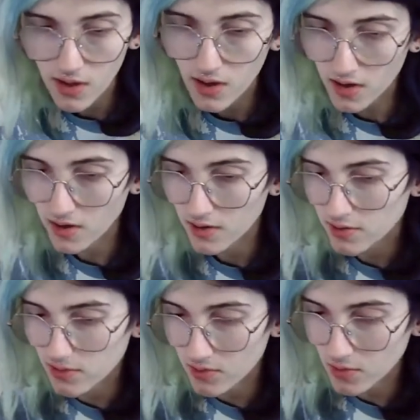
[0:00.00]
Uh,
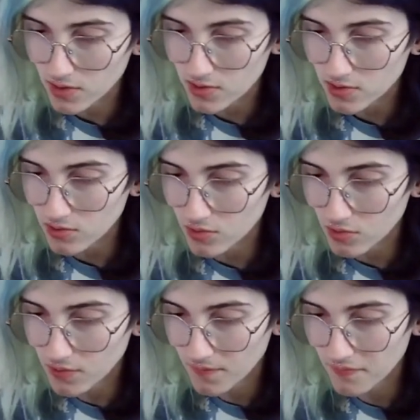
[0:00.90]
you don't want
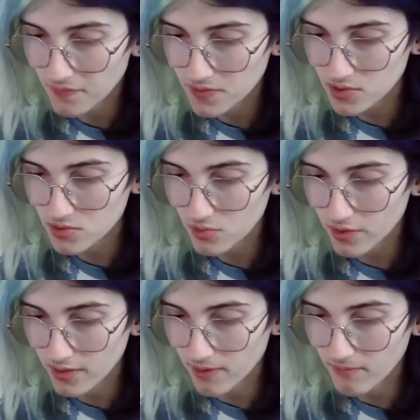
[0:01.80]
to destroy
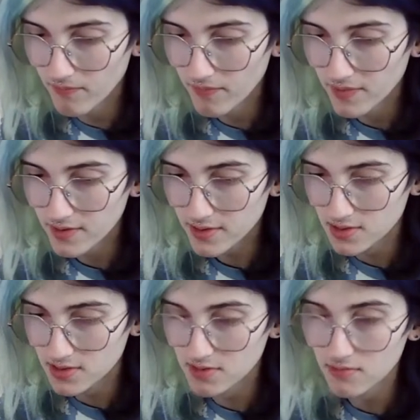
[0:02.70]
them
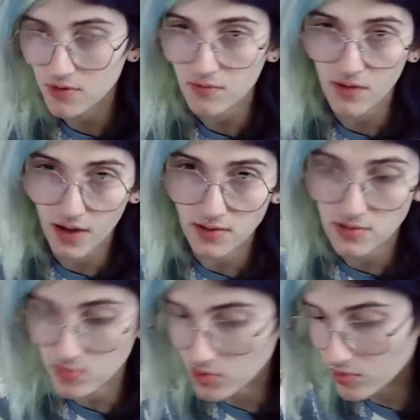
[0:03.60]
because they're not
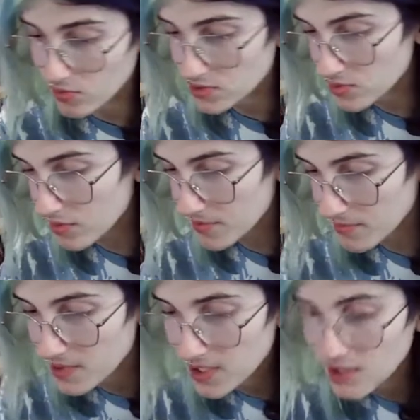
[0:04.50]
usable once you rip them.